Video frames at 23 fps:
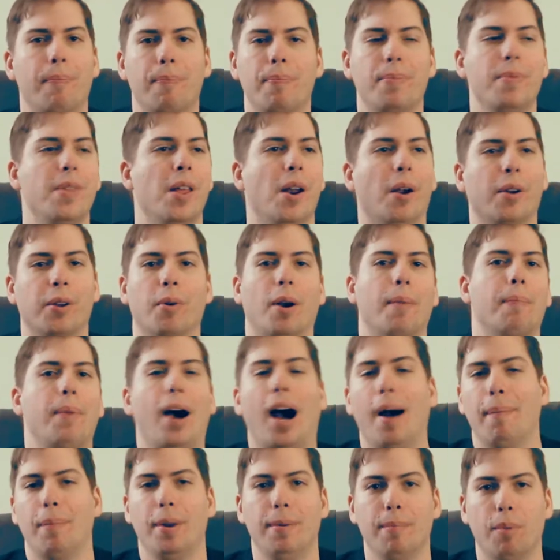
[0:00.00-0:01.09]
want to
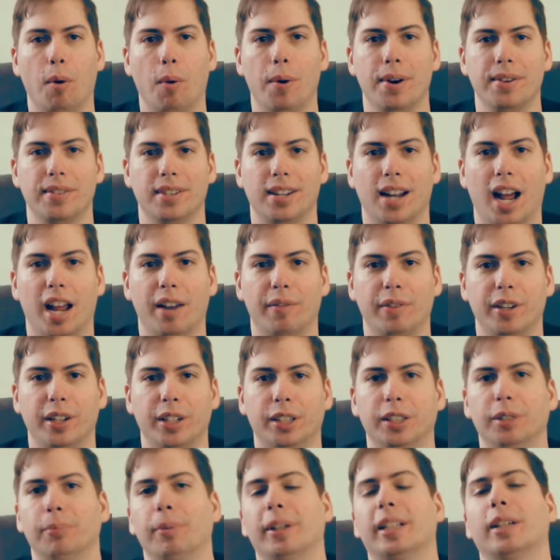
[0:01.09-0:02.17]
pop in Poison Ivy, or
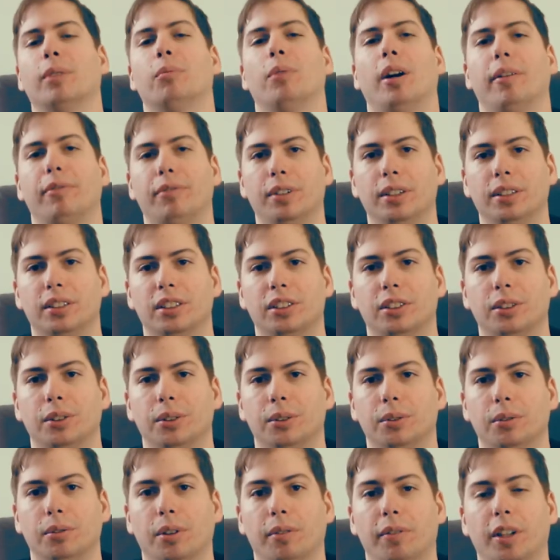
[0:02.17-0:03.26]
you make a reference
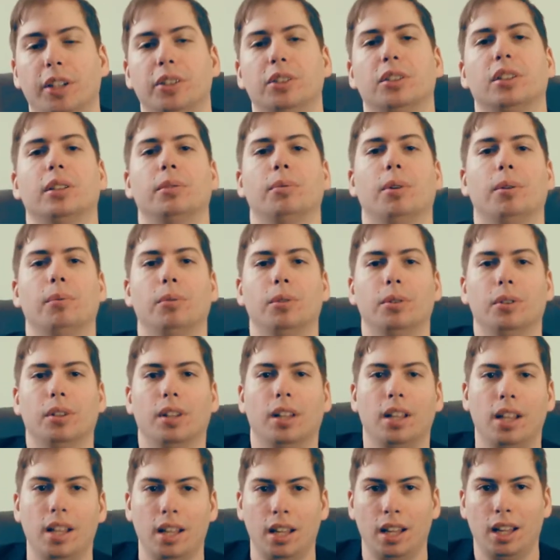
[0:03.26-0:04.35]
to eventually what
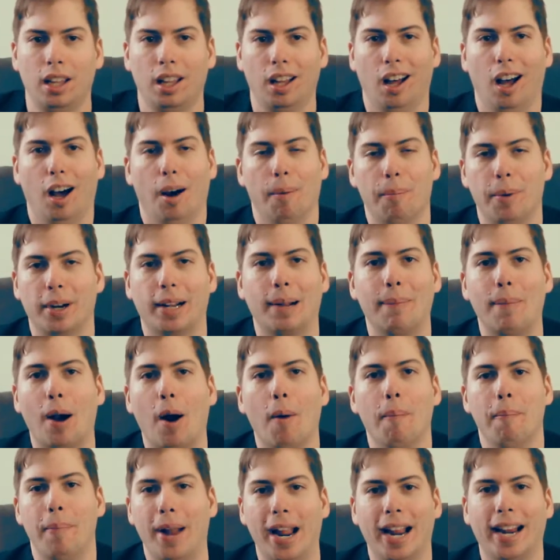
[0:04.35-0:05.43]
will bring
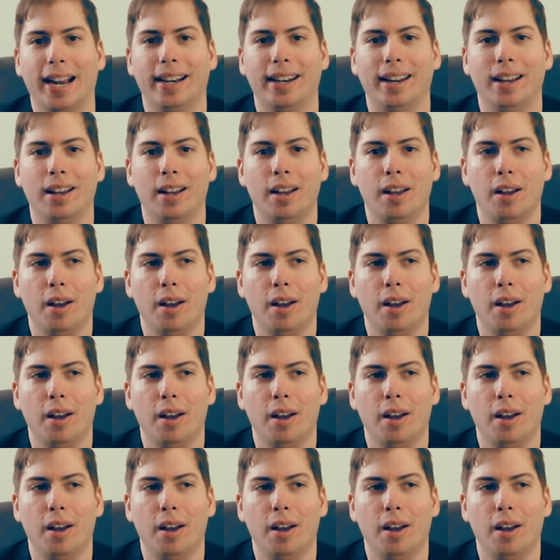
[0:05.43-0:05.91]
about Bane.